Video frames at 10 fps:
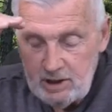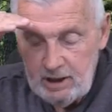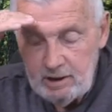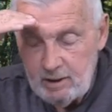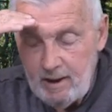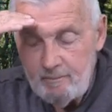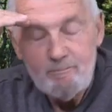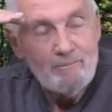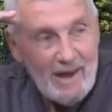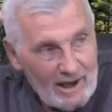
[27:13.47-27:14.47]
in
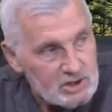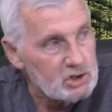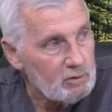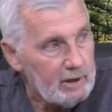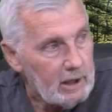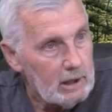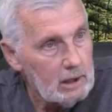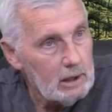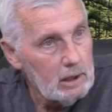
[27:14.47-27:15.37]
mastery.